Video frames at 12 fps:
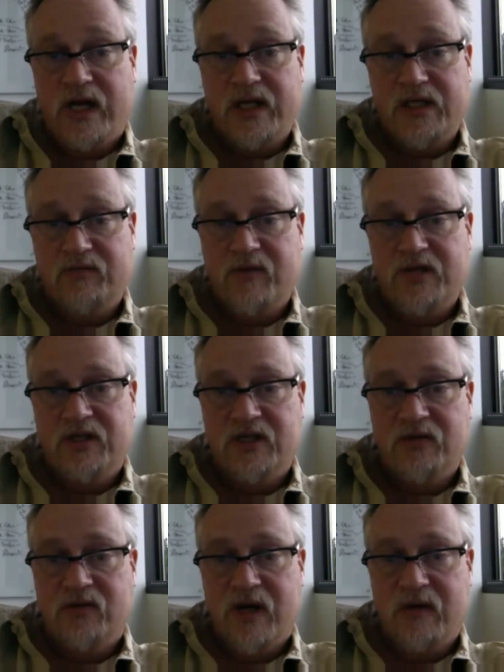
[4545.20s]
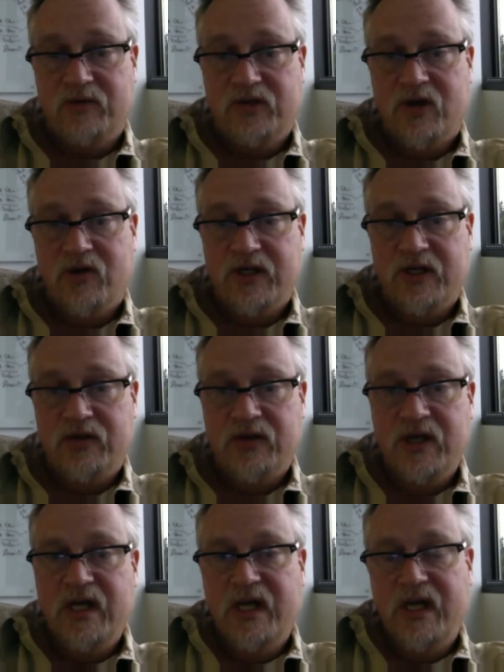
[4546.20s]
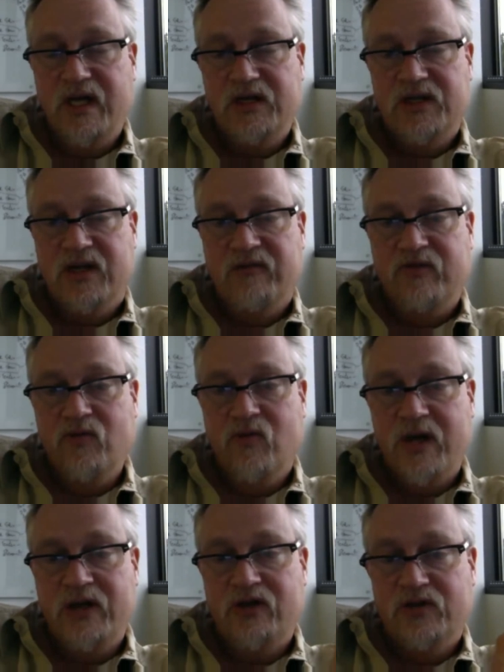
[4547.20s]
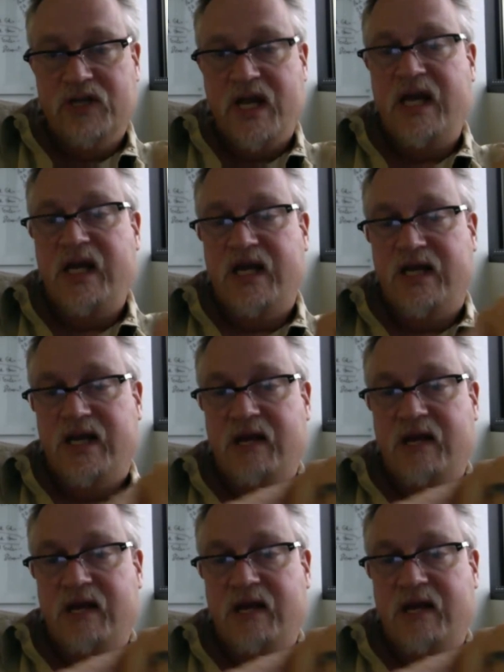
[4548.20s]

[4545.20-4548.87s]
is basically what I'm showing you is that if you want your data to